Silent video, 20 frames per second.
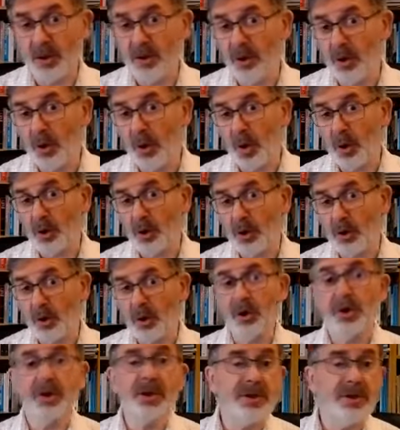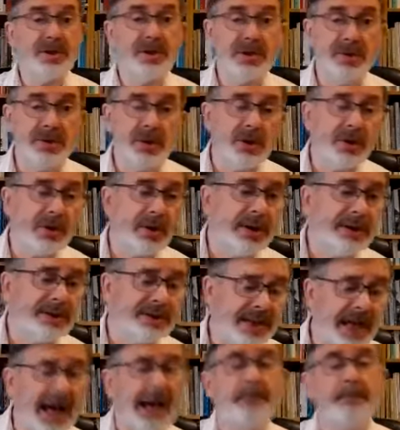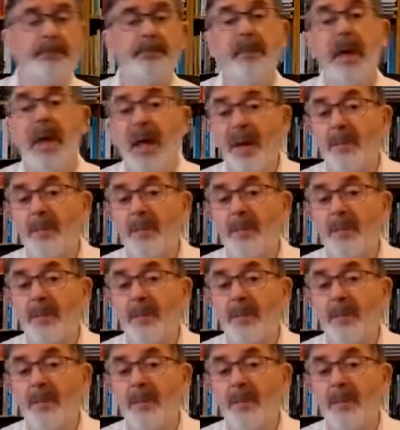nor curse, nor a damn,